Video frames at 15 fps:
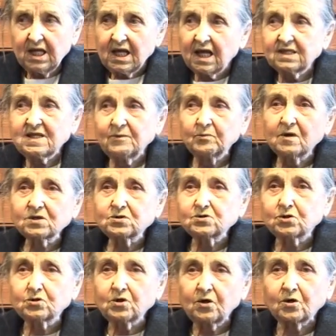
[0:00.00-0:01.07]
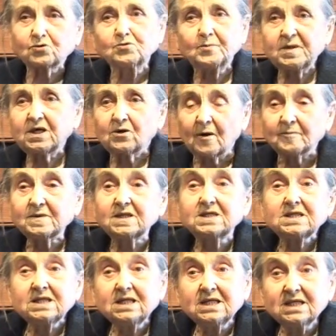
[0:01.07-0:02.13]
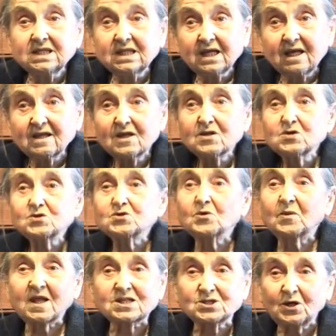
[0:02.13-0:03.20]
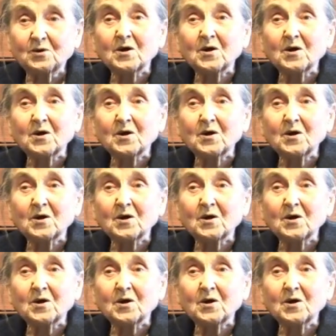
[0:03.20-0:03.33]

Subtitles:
And they wanted her to become dean so that